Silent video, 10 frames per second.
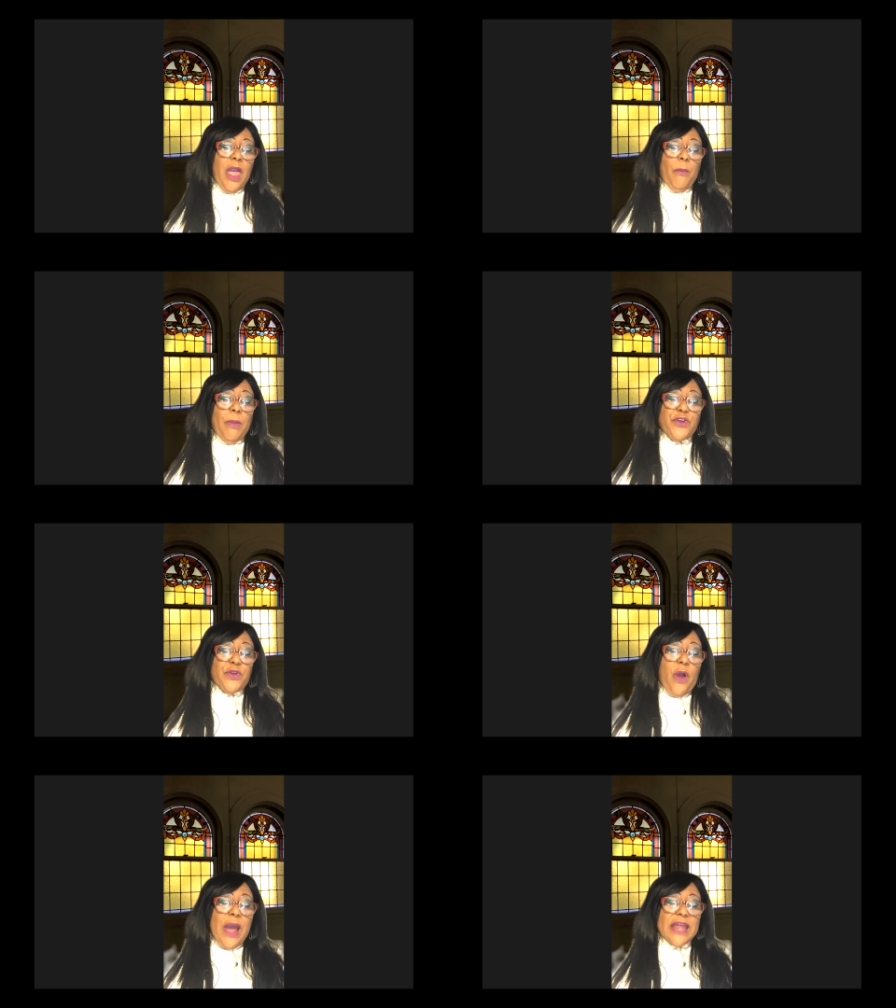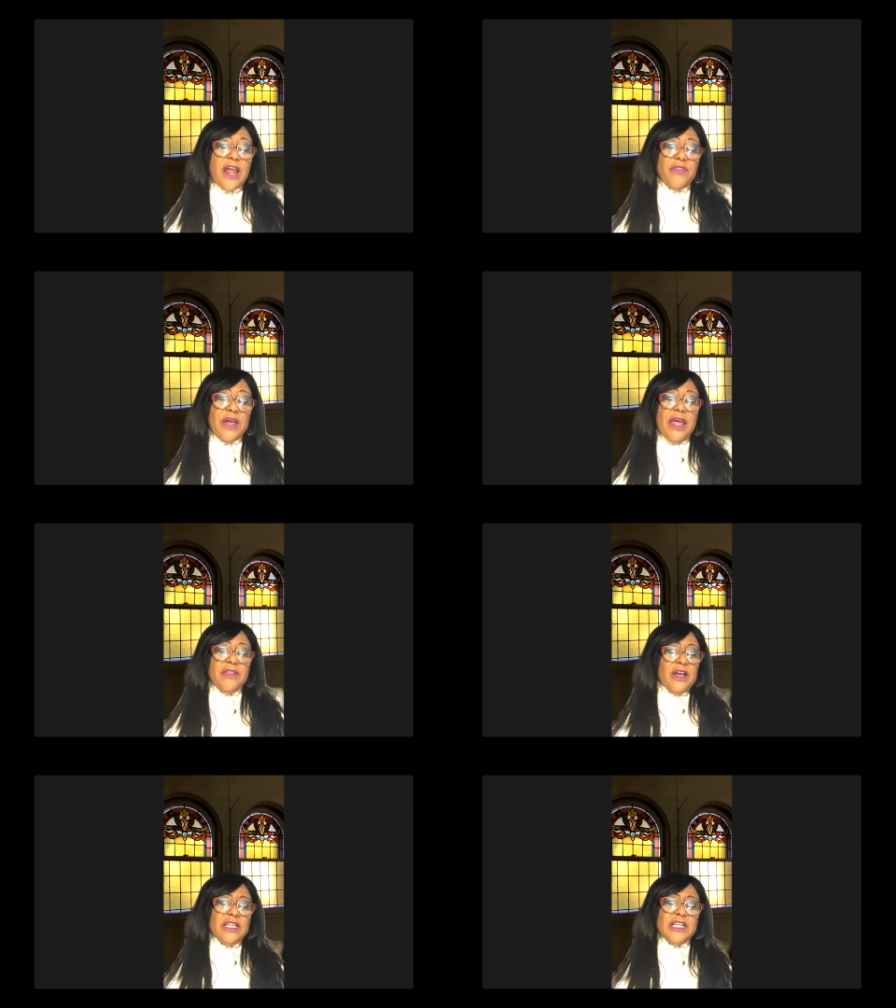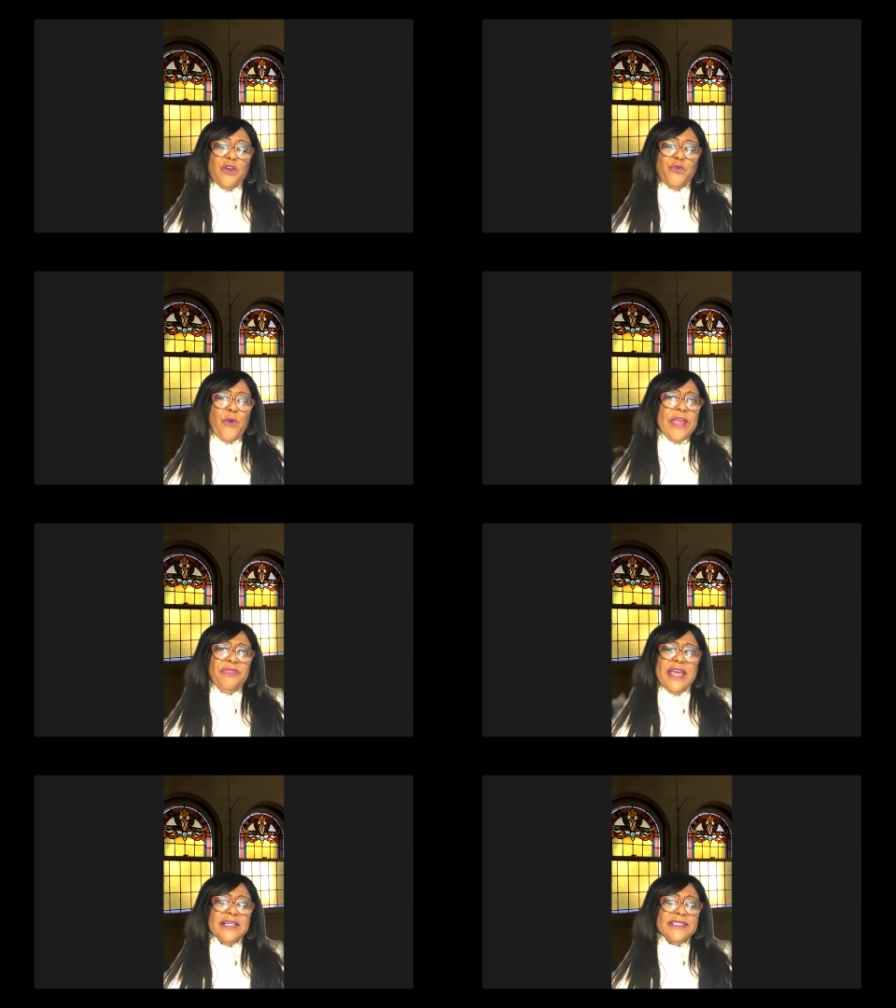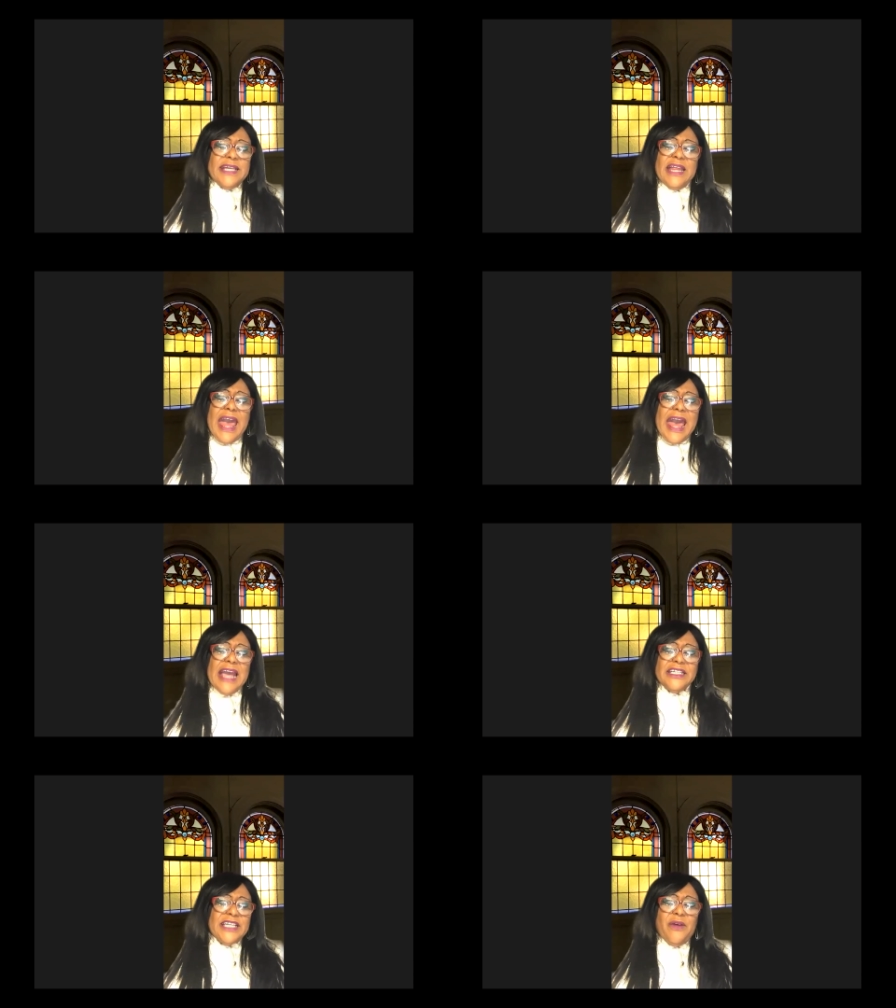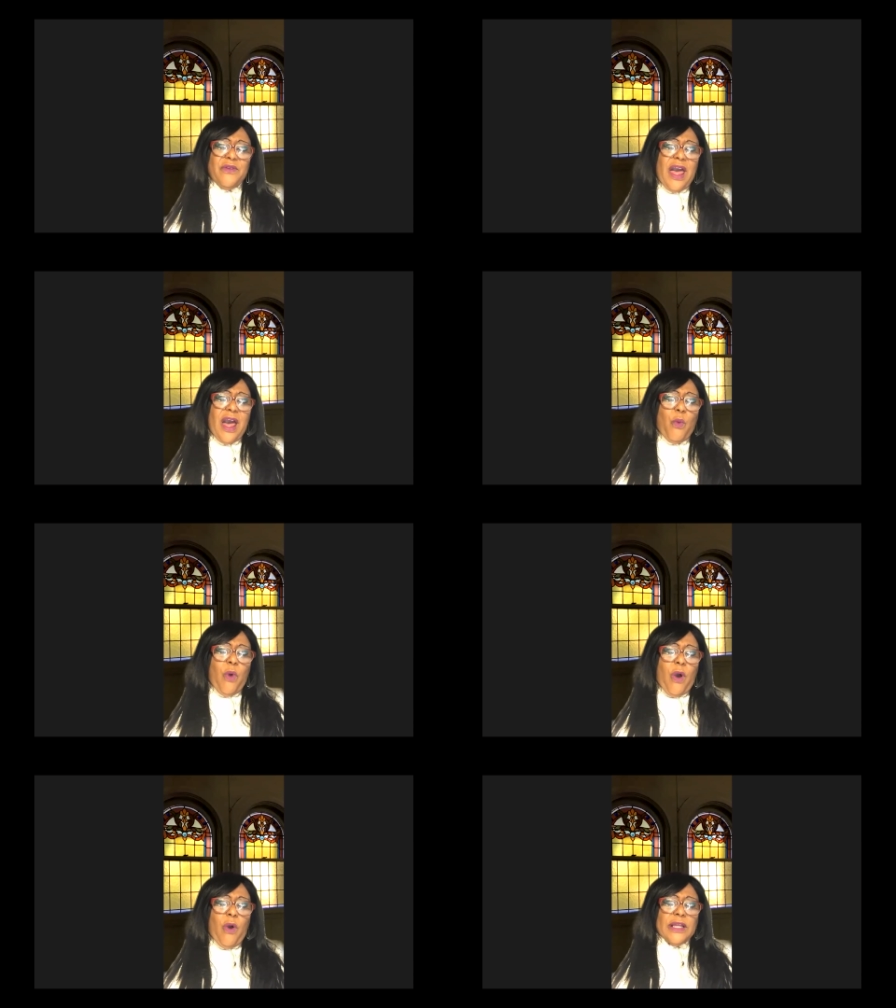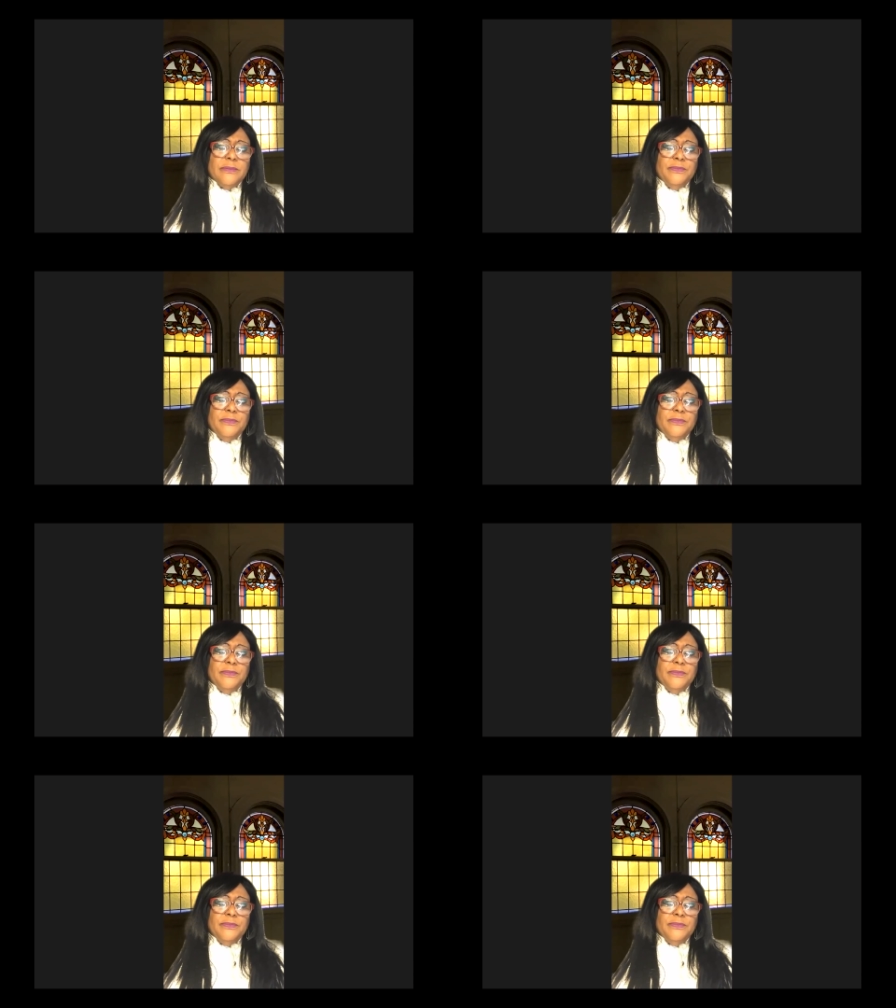But you know, another uh, great thing is that I shall not want